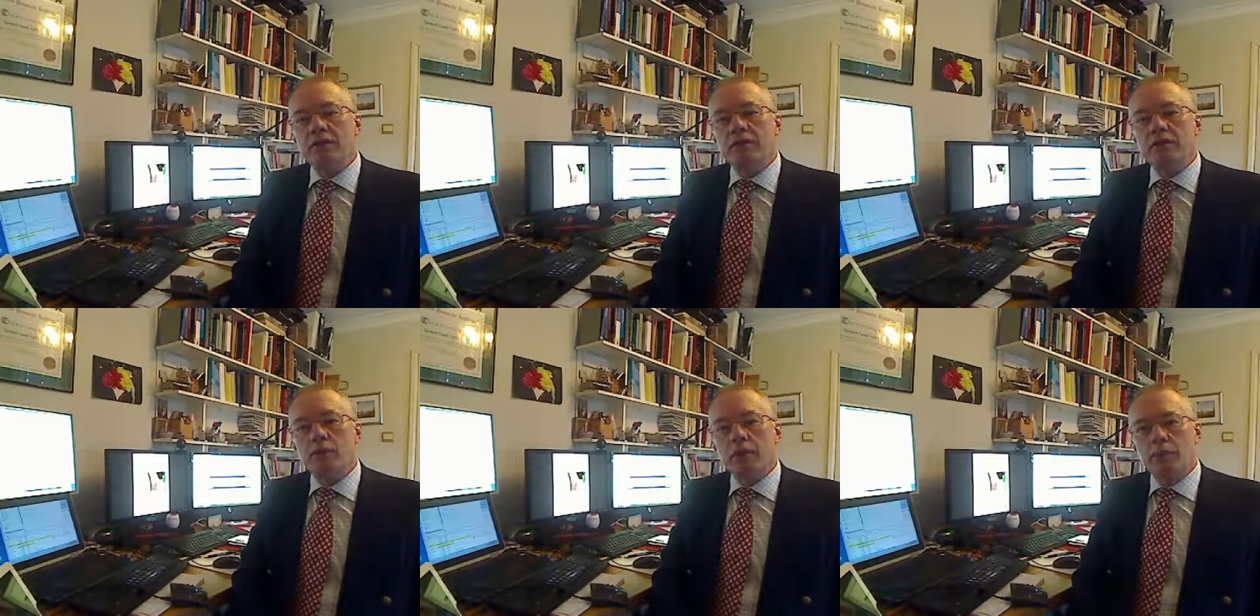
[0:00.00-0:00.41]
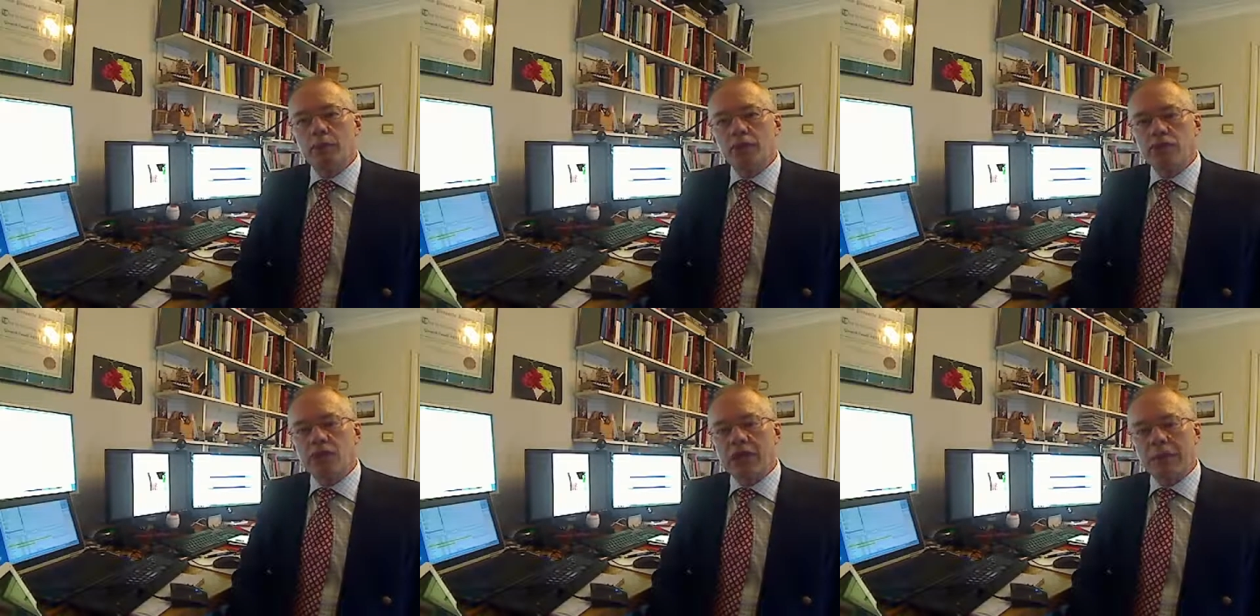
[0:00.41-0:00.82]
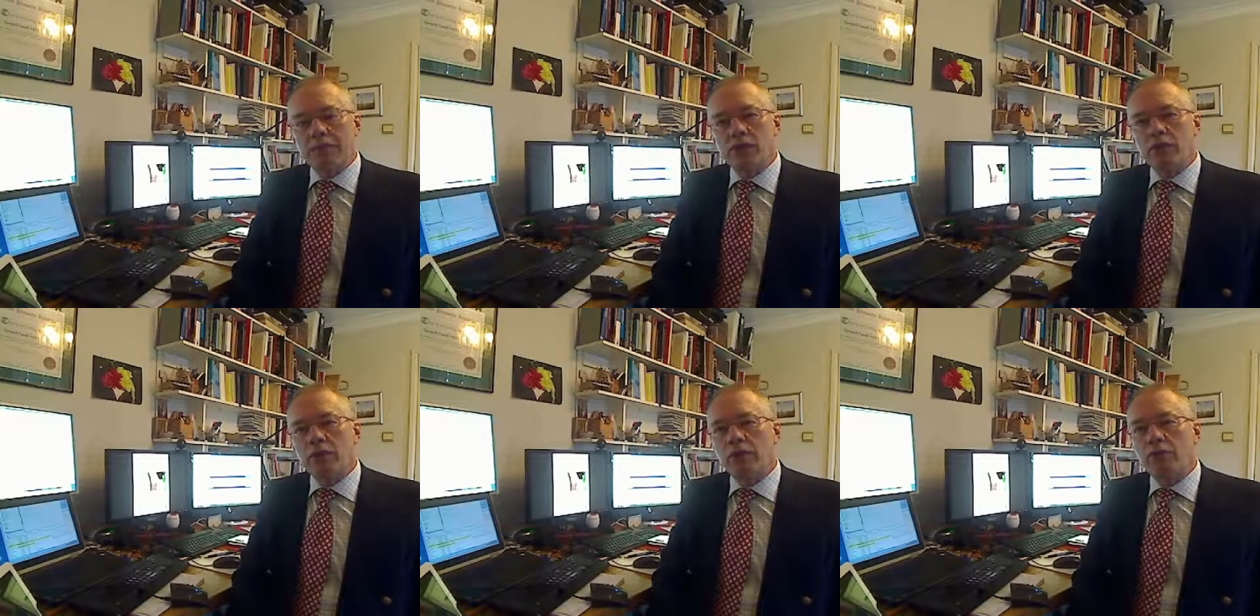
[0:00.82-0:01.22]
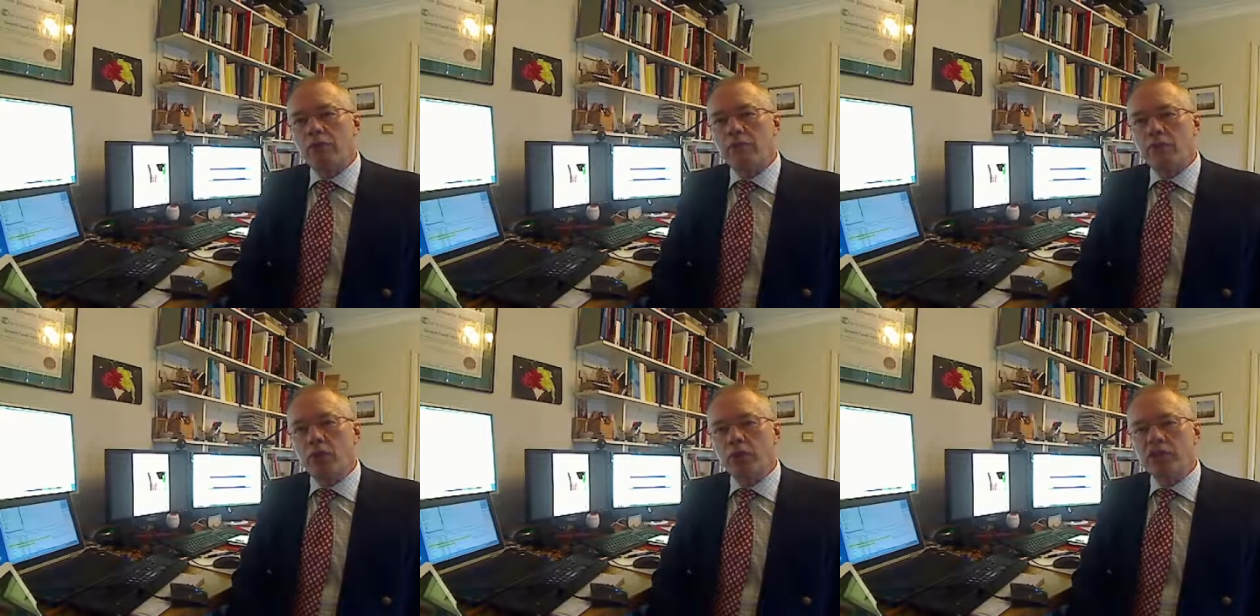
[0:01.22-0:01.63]
Whipple's chapter on
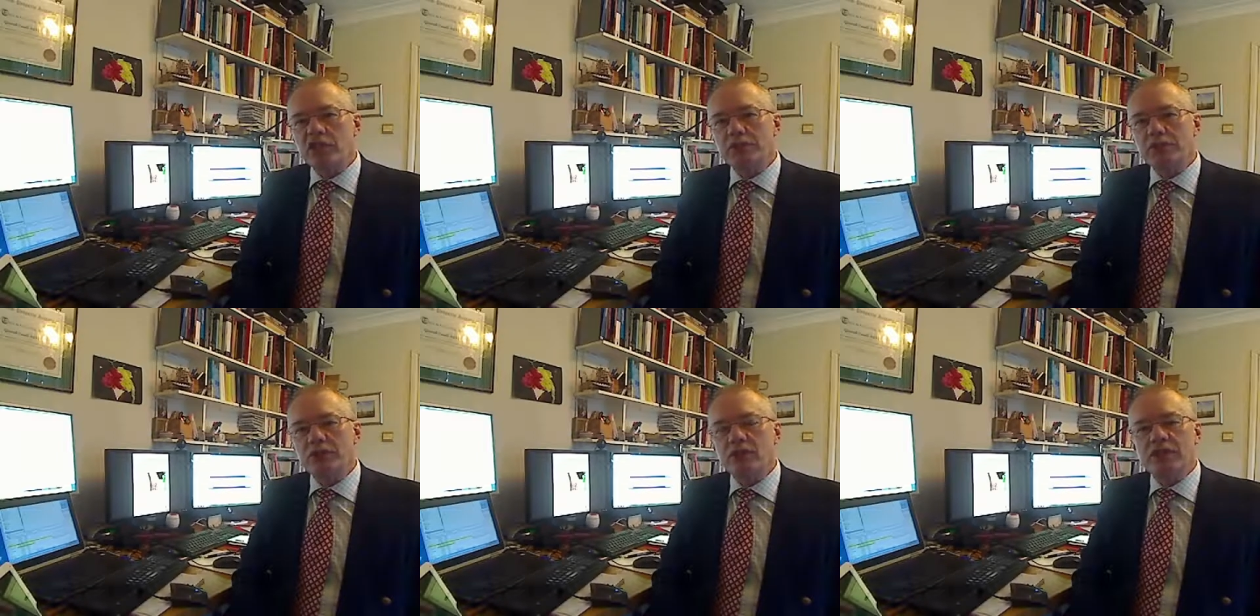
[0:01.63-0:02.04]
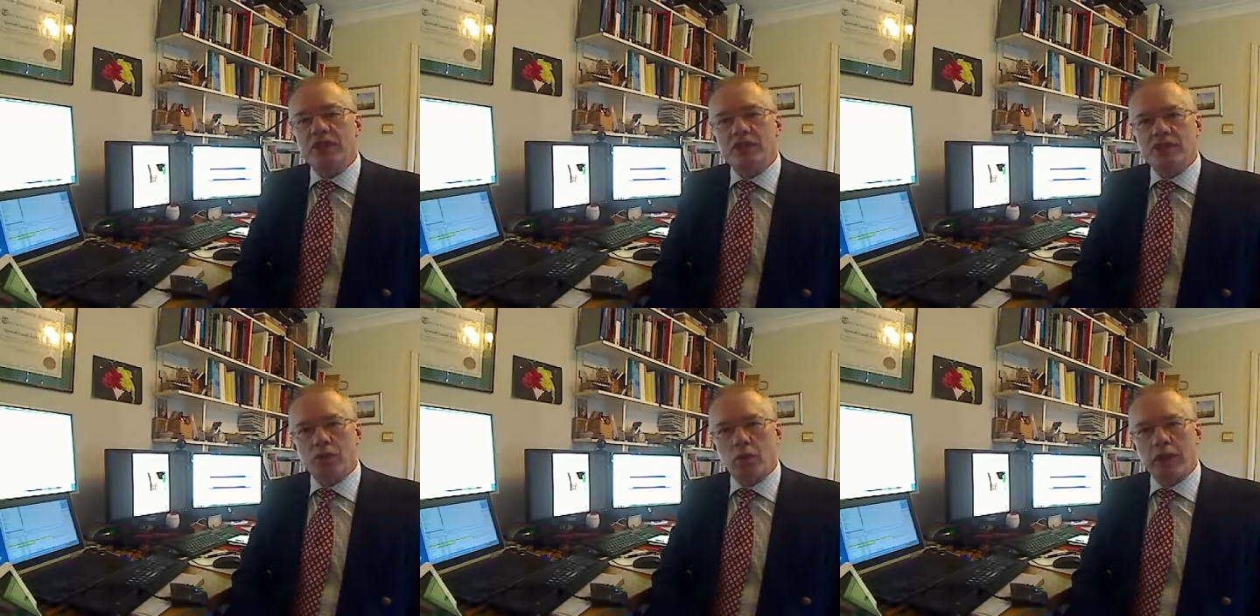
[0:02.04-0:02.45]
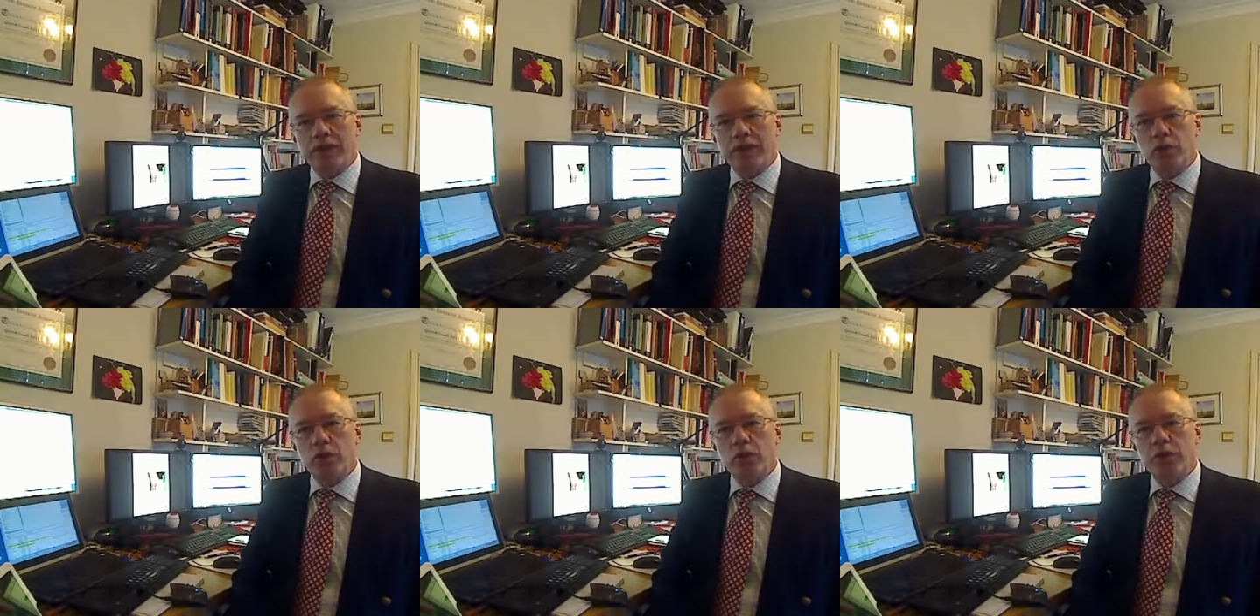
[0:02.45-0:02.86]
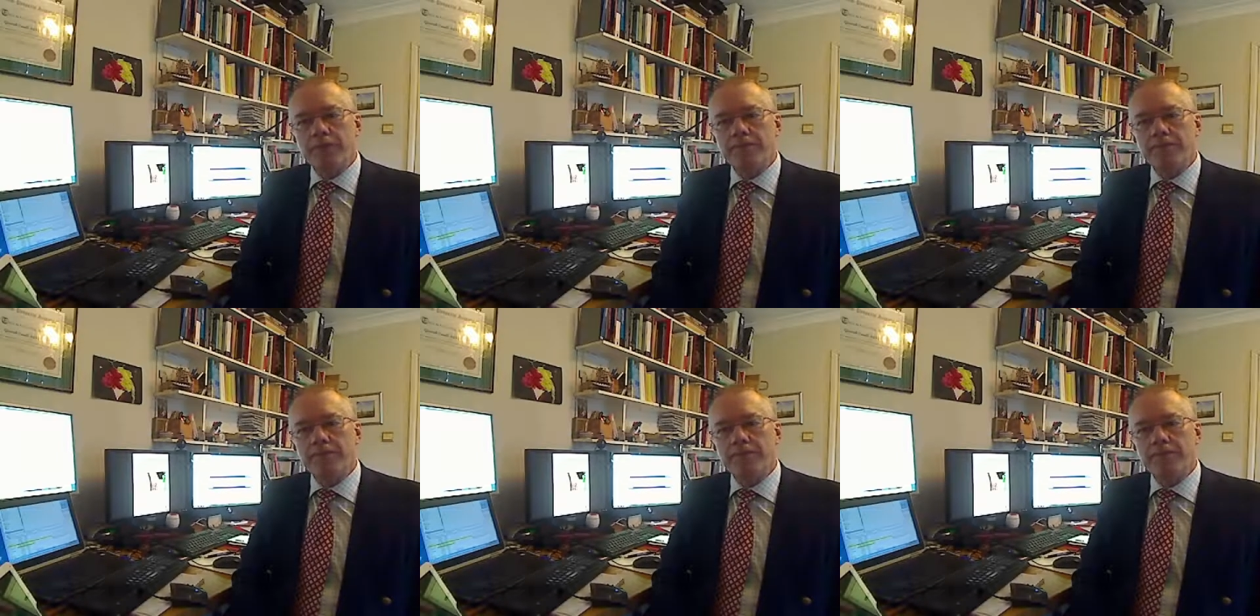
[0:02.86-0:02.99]
reports because that's quite good,